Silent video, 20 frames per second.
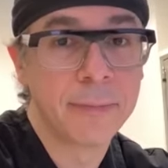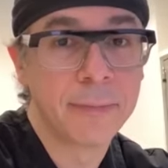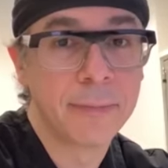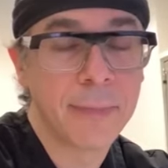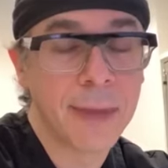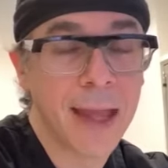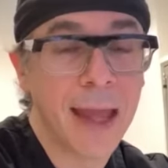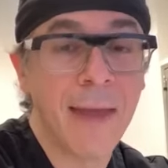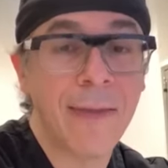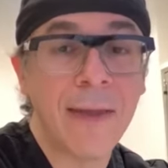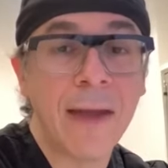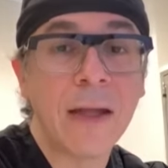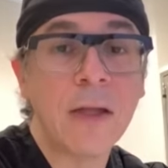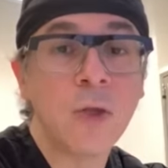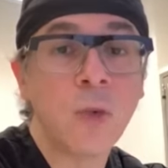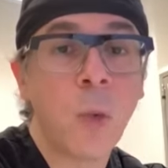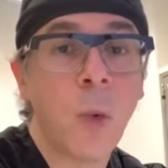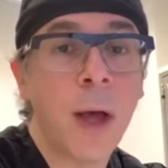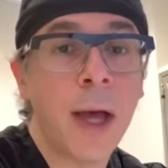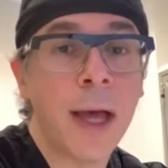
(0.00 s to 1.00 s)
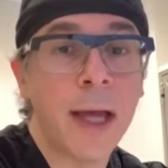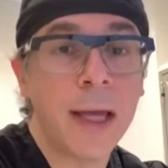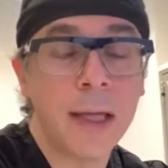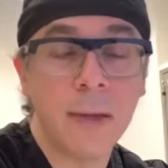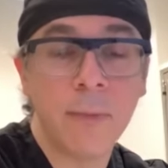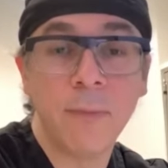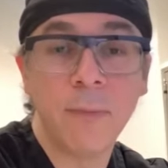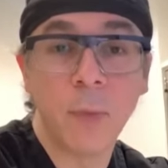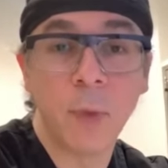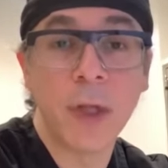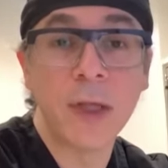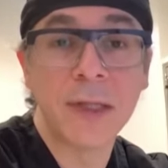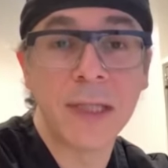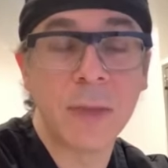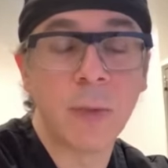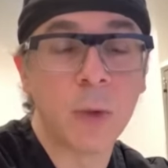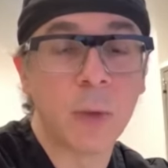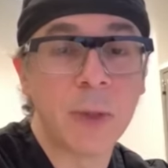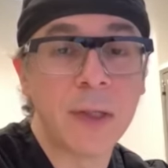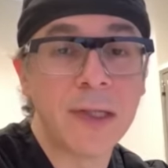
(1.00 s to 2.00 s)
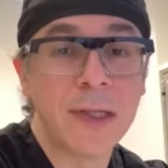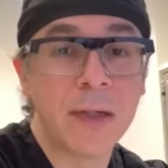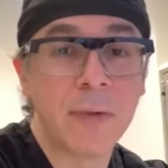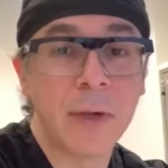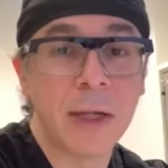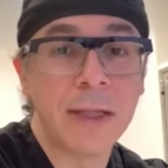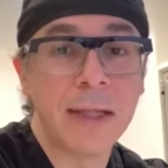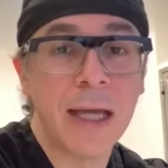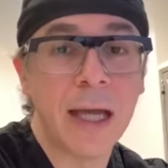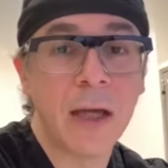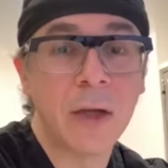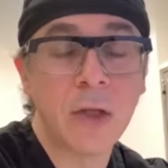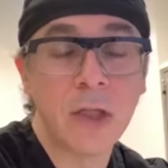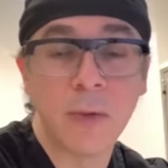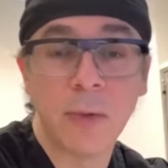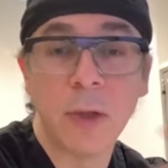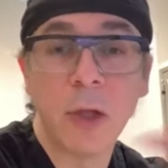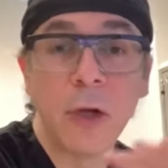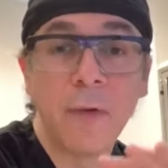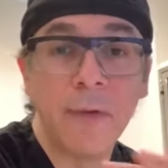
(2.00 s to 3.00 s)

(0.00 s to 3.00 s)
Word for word: And that is why we're seeing what we're seeing right now, because there are a lot of